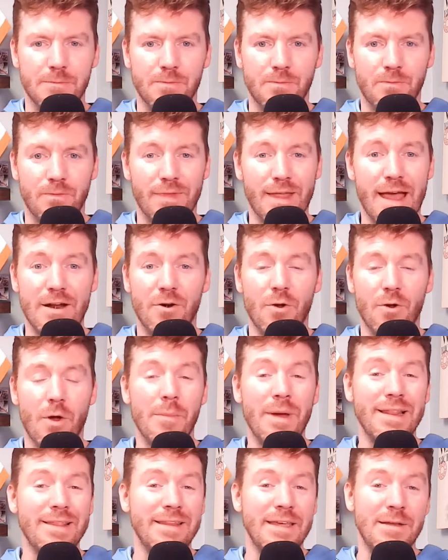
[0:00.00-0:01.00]
I don't know. I
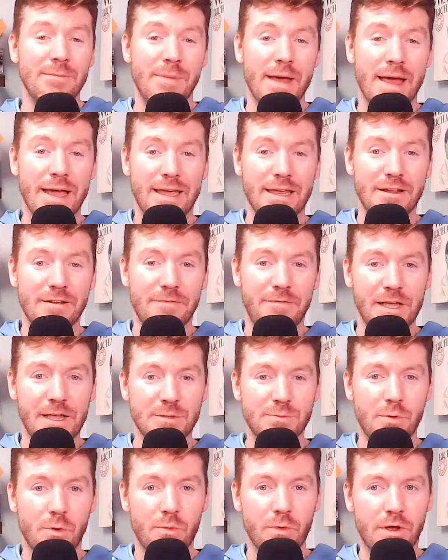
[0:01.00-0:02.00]
might lean back into
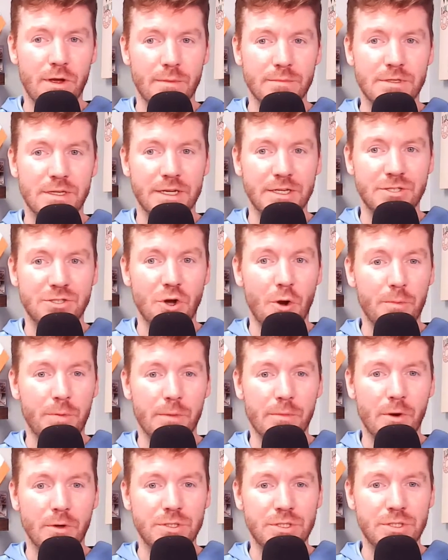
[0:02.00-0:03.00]
Facebook when it comes to like show
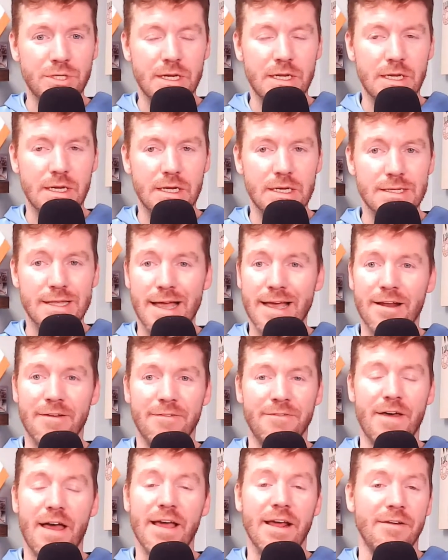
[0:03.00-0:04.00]
promotion, because I
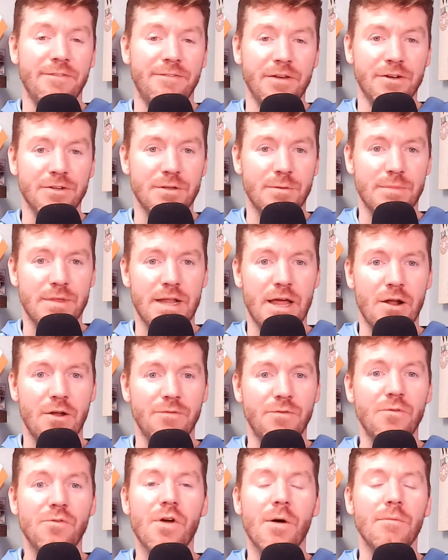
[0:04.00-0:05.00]
gotta figure something out. If
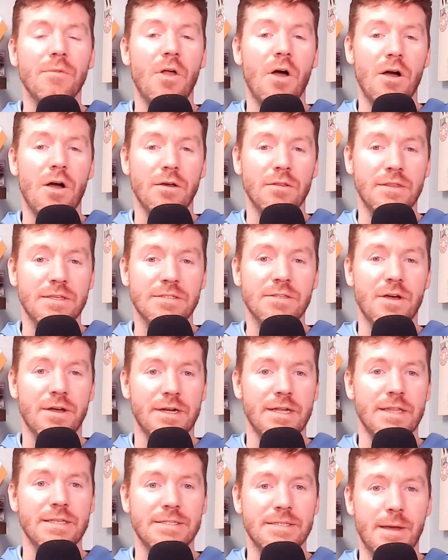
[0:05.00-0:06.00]
you've come this long
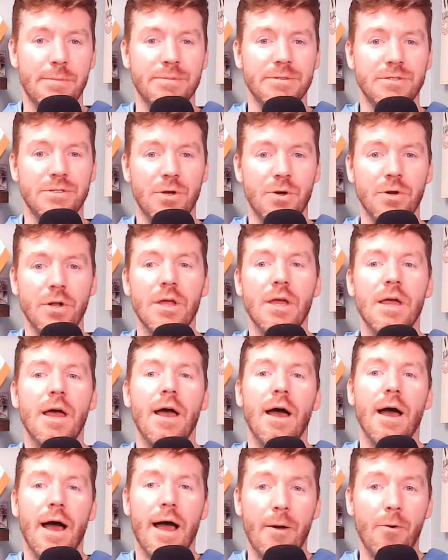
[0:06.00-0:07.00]
into this episode,
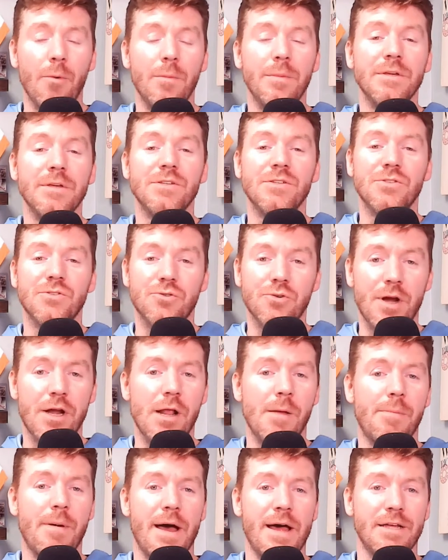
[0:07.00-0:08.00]
I will be straight
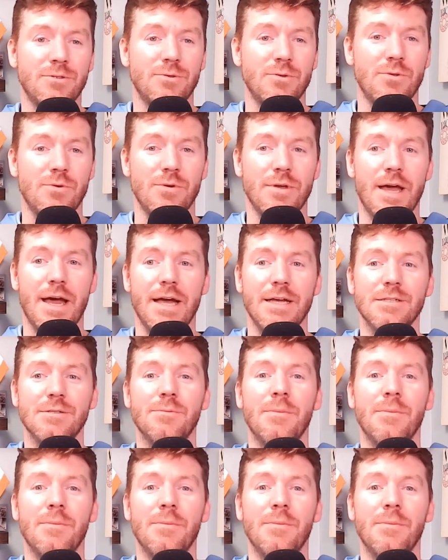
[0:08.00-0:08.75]
up honest with you guys.